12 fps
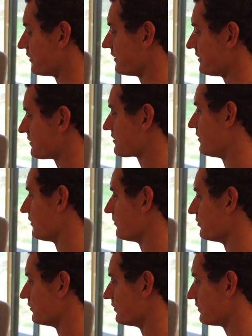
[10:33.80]
where it is on the
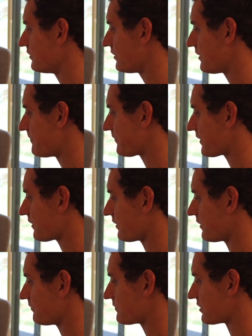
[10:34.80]
board.
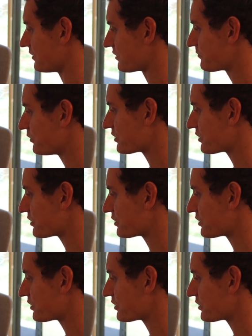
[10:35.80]
So you're just